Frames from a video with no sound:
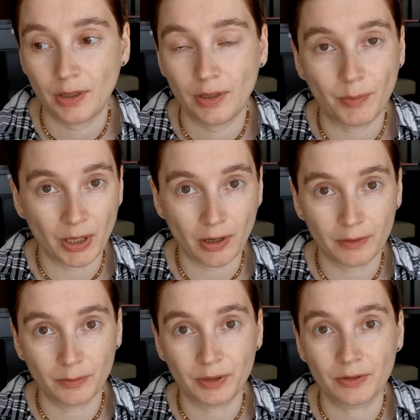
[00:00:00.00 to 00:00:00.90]
in my
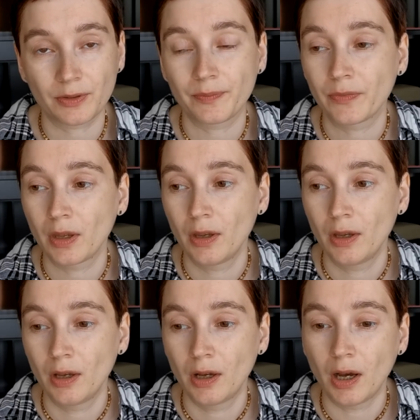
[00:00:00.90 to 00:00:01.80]
government.
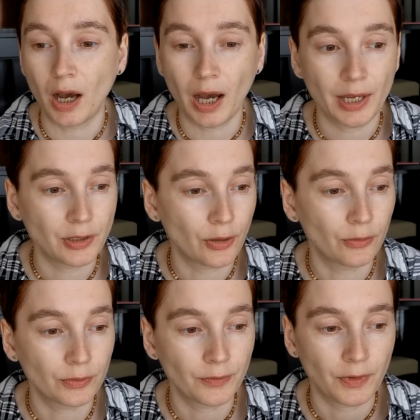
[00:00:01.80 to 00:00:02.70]
I
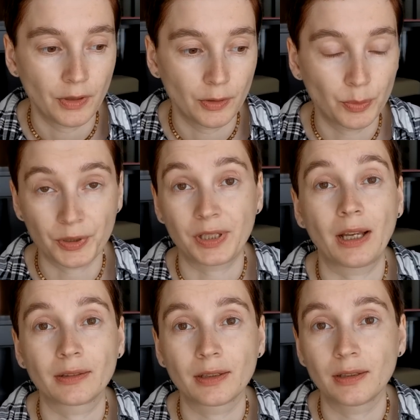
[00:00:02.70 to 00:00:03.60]
don't feel
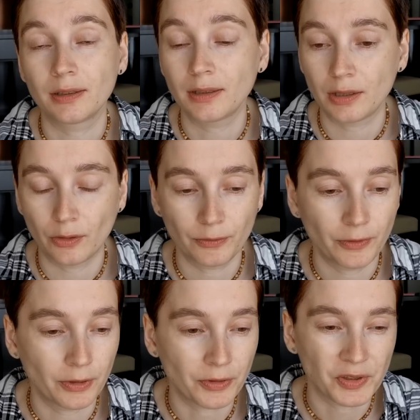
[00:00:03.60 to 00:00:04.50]
protected, I don't
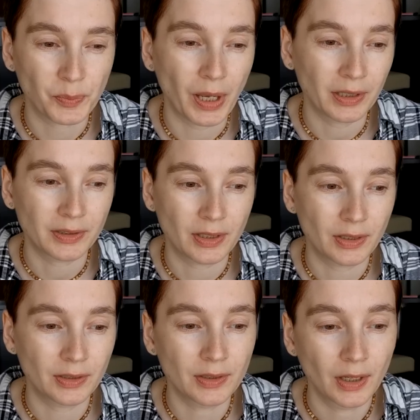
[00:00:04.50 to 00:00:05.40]
feel
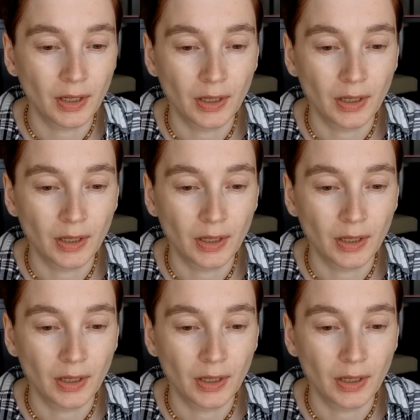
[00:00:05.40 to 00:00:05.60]
respected.